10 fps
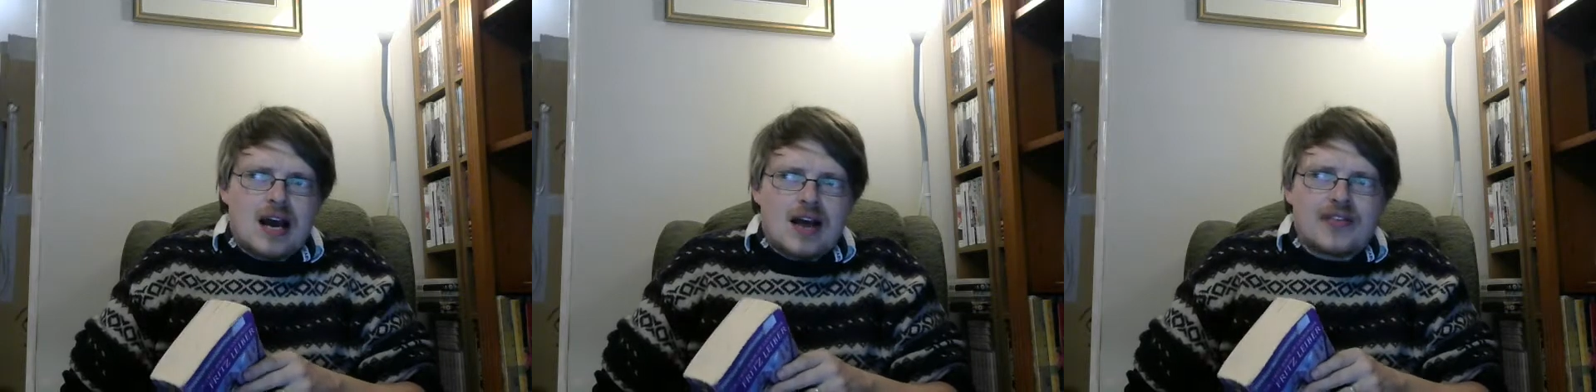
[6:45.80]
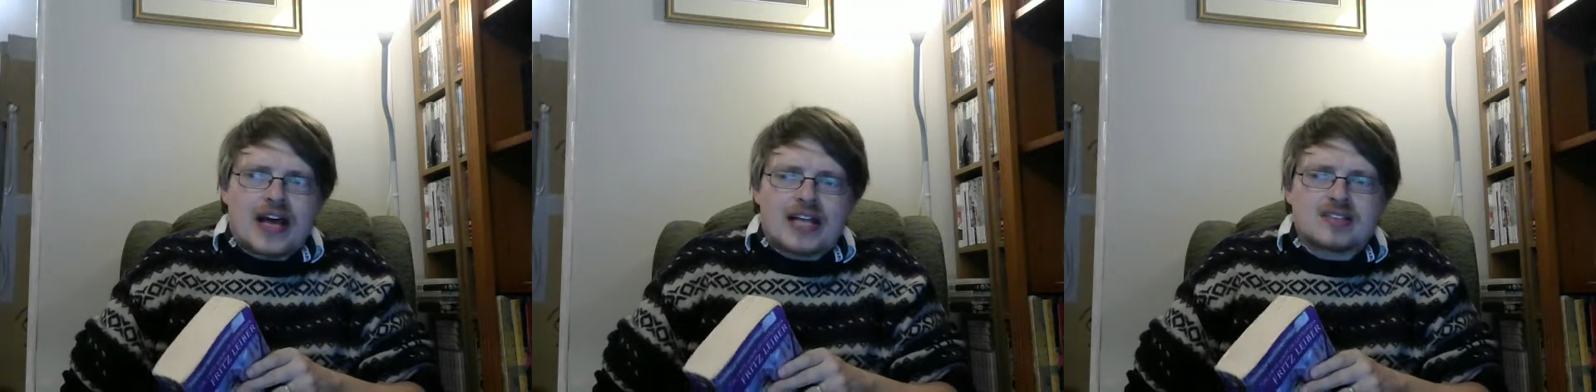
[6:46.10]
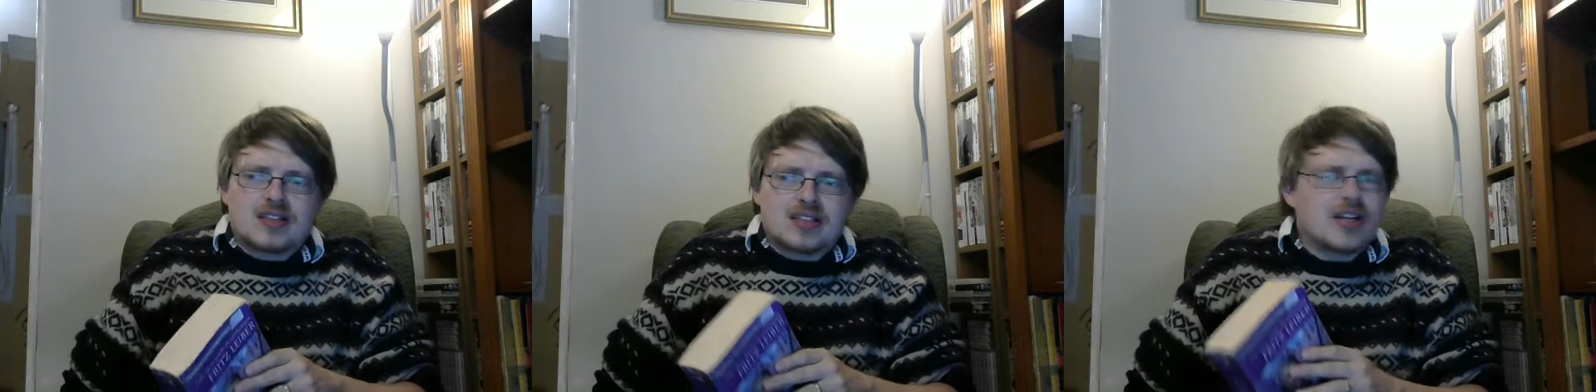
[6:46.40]

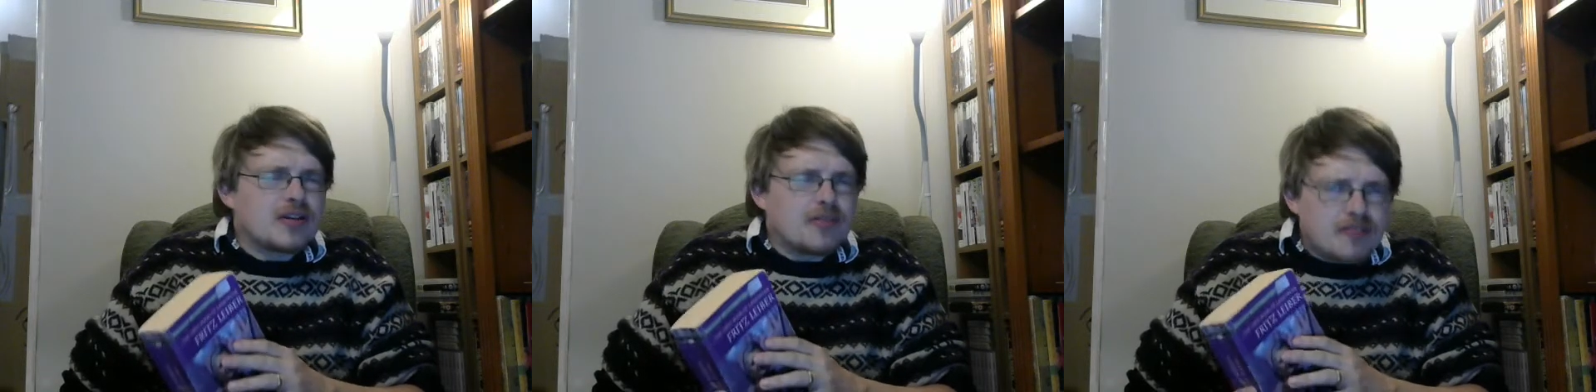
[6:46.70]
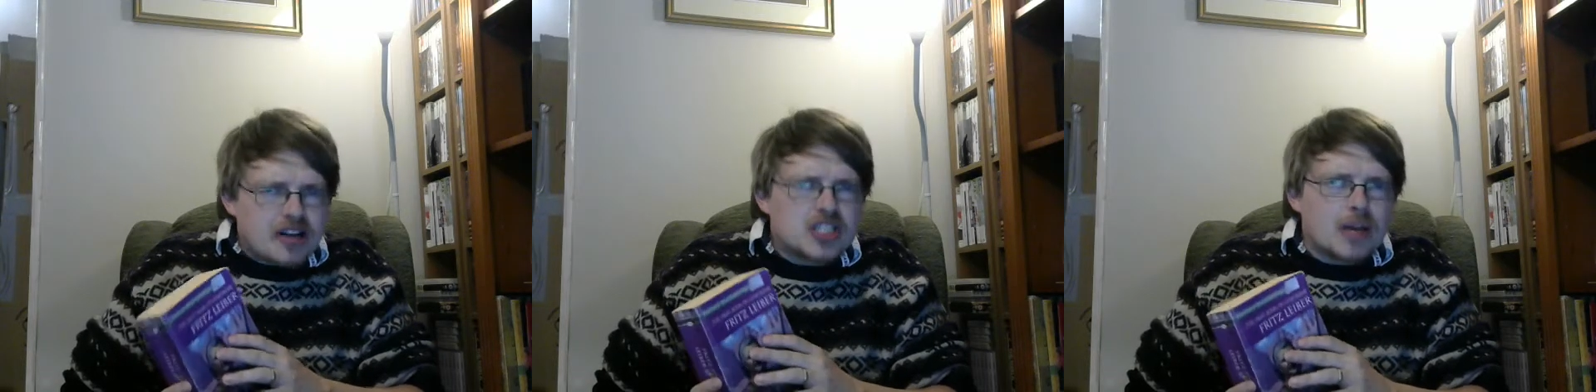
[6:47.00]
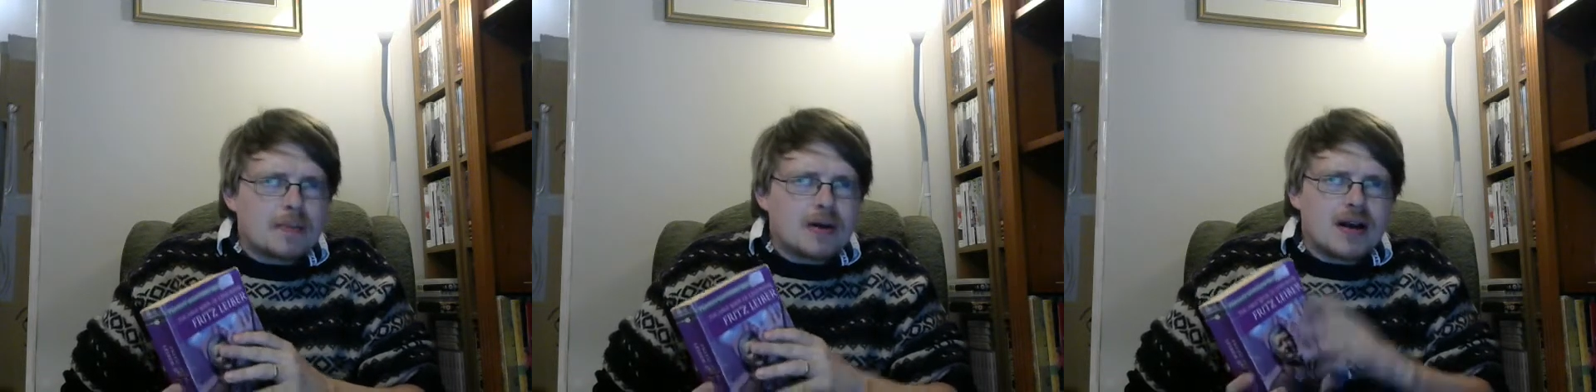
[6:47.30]
That's the idea of
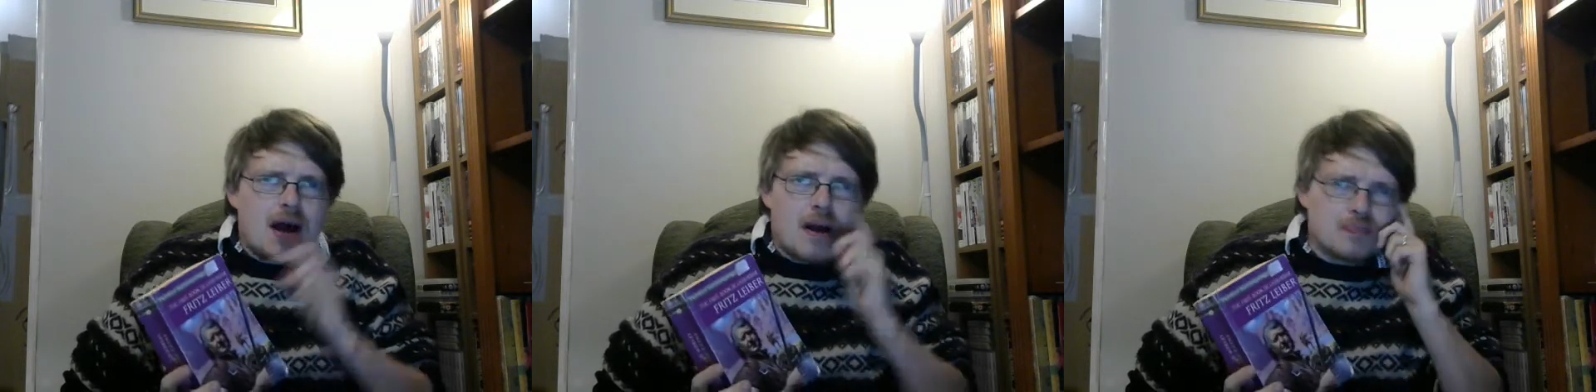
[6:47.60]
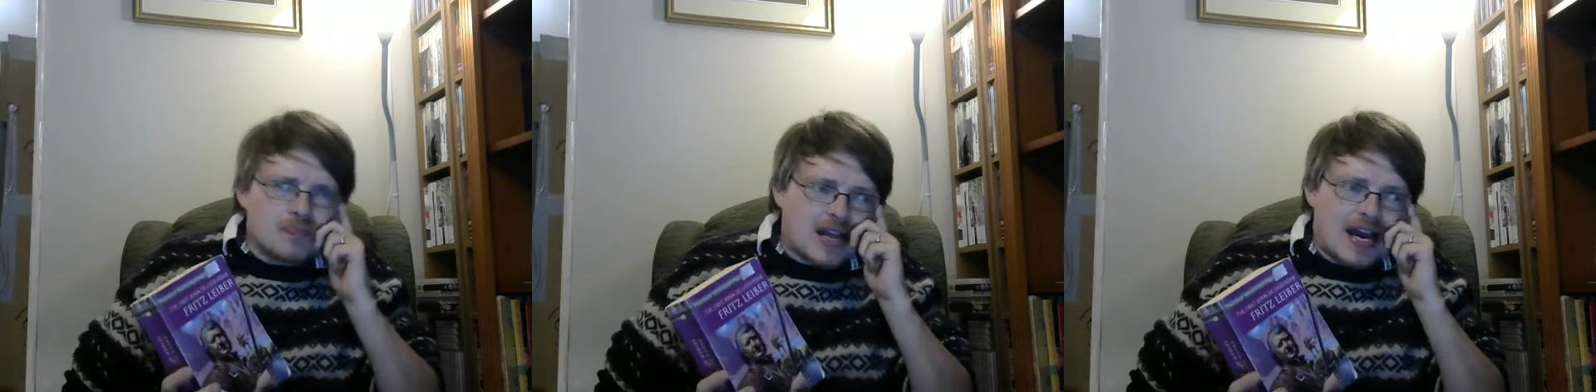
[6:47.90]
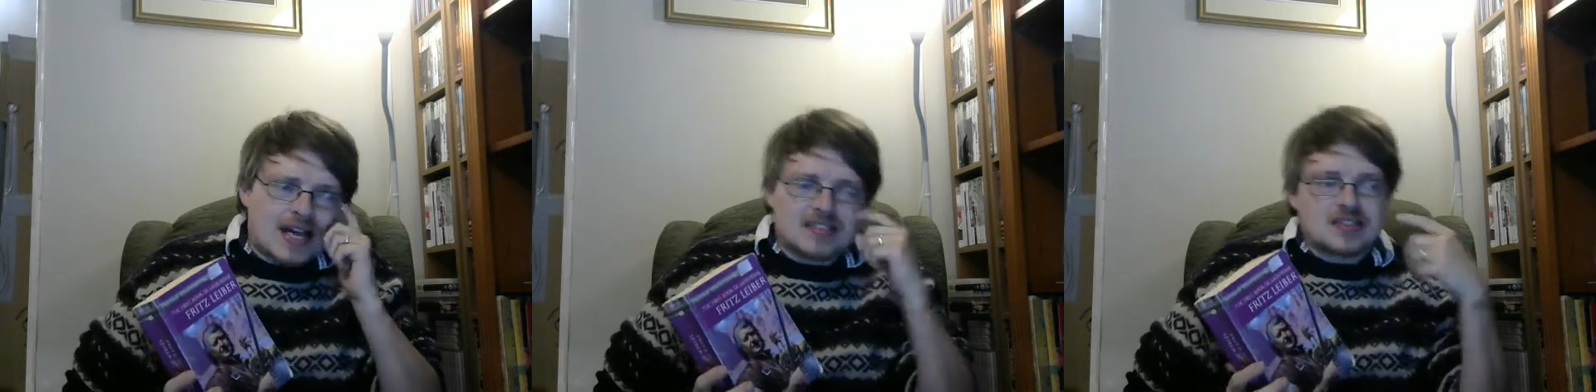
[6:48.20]
friendship
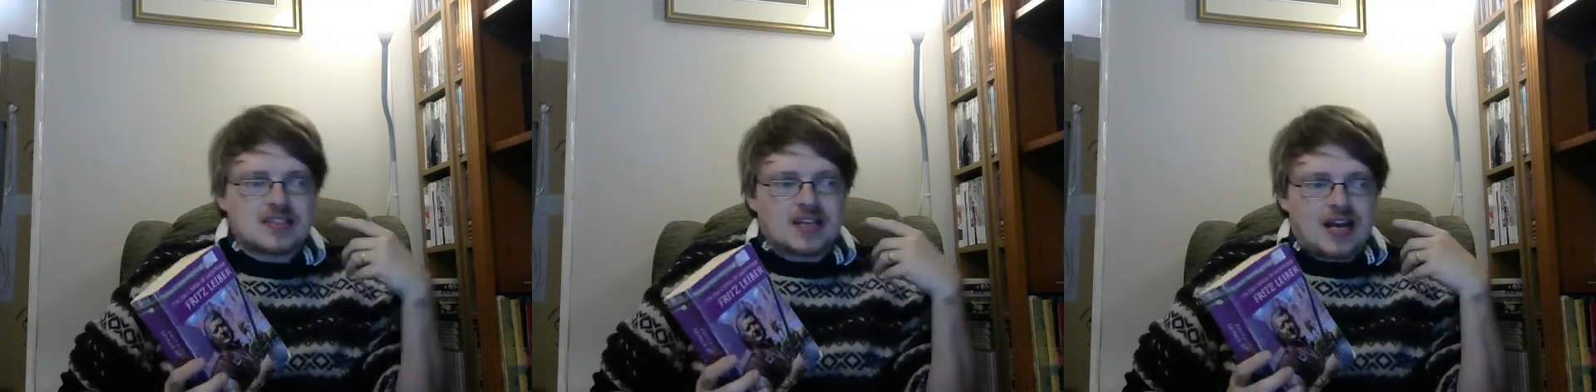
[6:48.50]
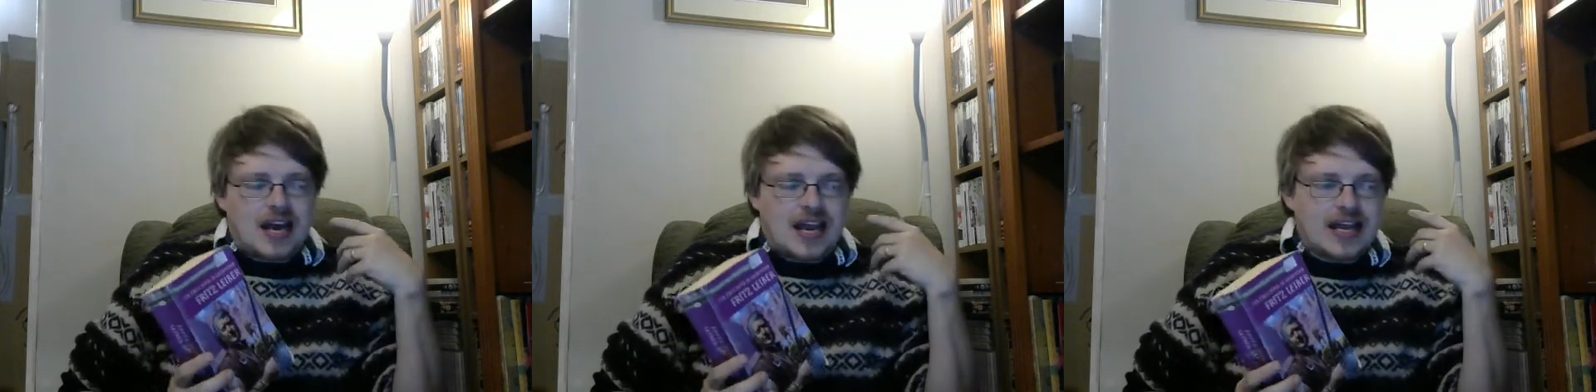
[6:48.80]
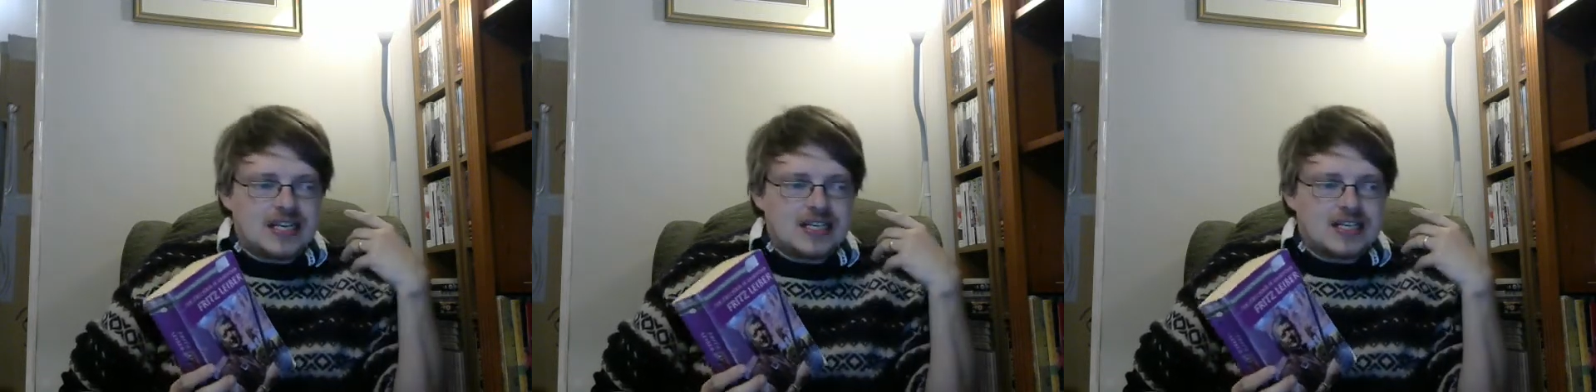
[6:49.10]
as
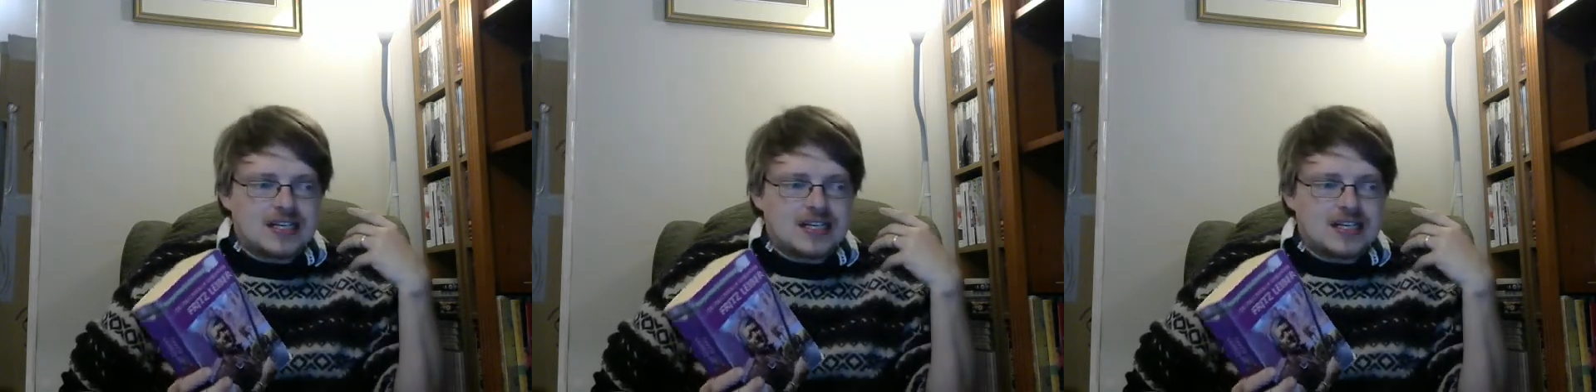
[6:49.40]
a